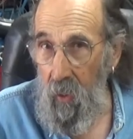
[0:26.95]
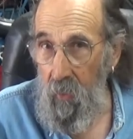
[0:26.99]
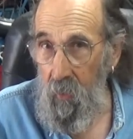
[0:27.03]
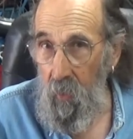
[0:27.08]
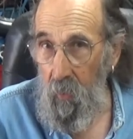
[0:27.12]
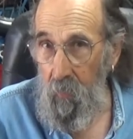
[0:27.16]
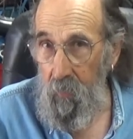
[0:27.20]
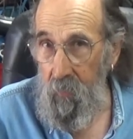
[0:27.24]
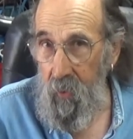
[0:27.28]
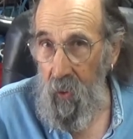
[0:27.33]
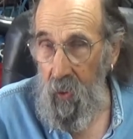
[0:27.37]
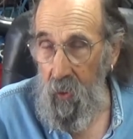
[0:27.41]

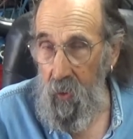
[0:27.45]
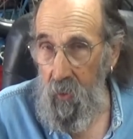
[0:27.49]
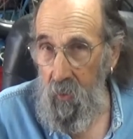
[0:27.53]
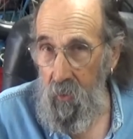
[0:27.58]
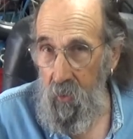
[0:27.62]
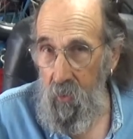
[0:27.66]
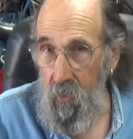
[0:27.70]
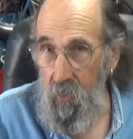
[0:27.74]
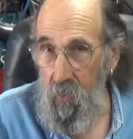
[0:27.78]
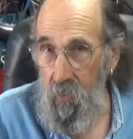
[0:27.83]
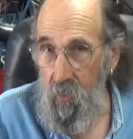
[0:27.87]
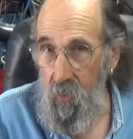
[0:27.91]
Don't take it
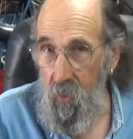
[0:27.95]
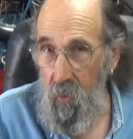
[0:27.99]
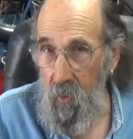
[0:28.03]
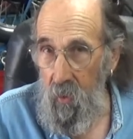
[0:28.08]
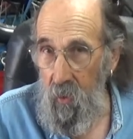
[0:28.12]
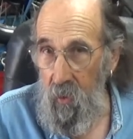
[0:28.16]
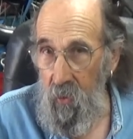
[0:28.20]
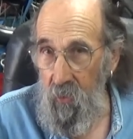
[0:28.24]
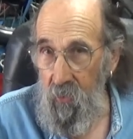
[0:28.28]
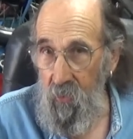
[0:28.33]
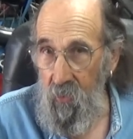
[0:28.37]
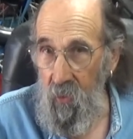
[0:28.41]
too
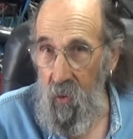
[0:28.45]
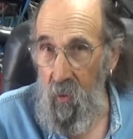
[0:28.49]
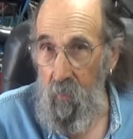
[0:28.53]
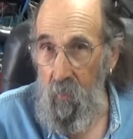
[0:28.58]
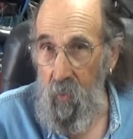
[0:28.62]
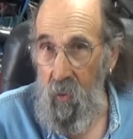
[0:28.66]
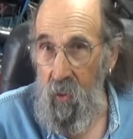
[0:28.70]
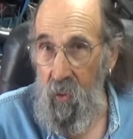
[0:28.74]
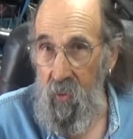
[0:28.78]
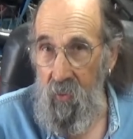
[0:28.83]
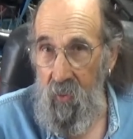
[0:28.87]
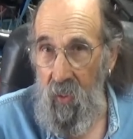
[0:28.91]
seriously
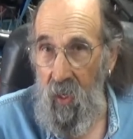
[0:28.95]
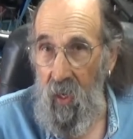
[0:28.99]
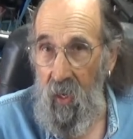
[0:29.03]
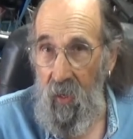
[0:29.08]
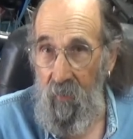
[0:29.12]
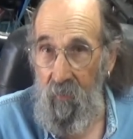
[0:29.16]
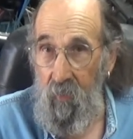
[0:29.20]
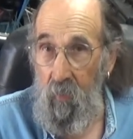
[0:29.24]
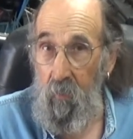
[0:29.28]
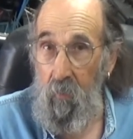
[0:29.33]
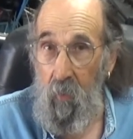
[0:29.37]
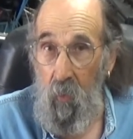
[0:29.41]
because I
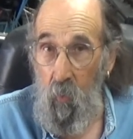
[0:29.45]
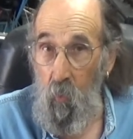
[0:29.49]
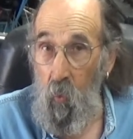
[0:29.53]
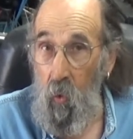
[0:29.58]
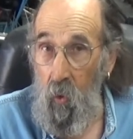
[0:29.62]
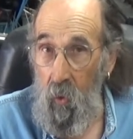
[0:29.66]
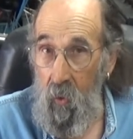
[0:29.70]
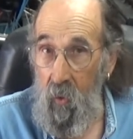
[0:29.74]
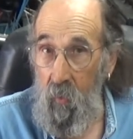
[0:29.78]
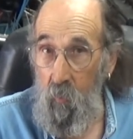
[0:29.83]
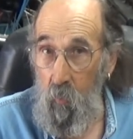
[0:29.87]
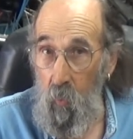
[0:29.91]
haven't been
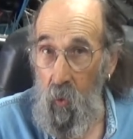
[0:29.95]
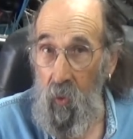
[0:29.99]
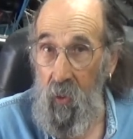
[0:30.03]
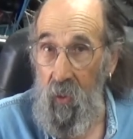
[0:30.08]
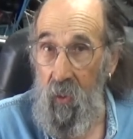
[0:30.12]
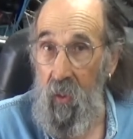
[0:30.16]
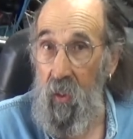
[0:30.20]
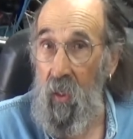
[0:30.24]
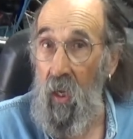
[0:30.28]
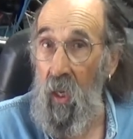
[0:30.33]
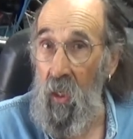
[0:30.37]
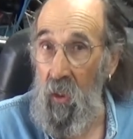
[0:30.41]
working with
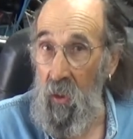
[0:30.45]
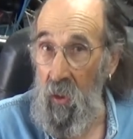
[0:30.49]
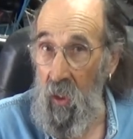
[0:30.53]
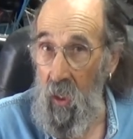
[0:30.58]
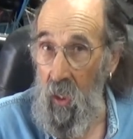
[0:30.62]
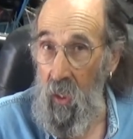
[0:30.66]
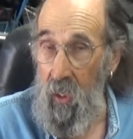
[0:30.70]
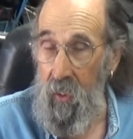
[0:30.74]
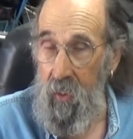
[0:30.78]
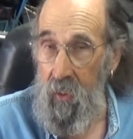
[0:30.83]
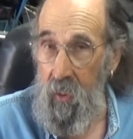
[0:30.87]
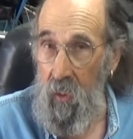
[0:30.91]
it a
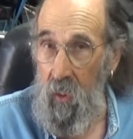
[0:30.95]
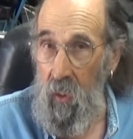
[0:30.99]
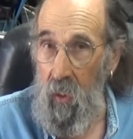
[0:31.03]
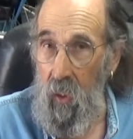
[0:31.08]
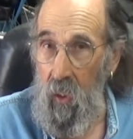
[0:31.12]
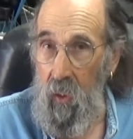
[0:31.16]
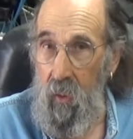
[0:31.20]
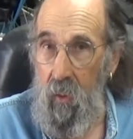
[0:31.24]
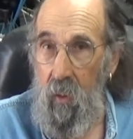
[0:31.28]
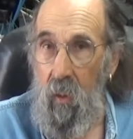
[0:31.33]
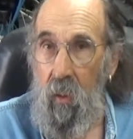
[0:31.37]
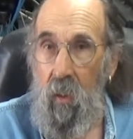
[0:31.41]
lot
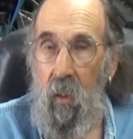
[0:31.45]
yet.